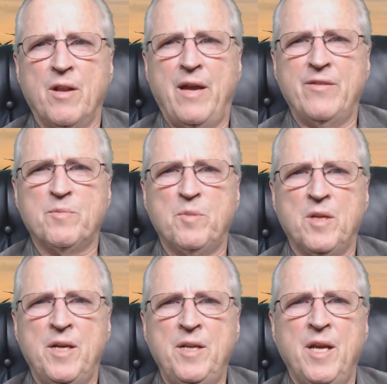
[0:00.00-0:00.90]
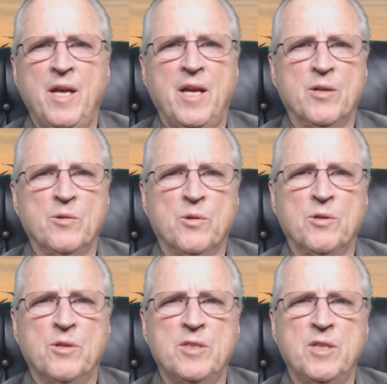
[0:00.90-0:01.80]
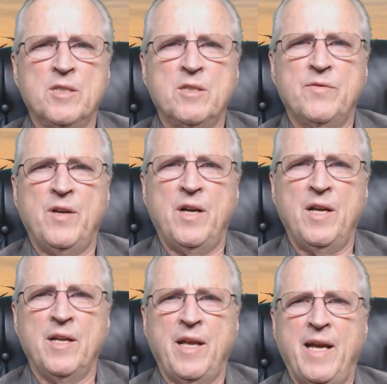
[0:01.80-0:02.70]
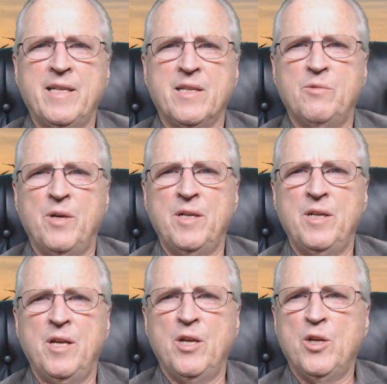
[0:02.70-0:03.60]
life's blood in order to justify an antiquated,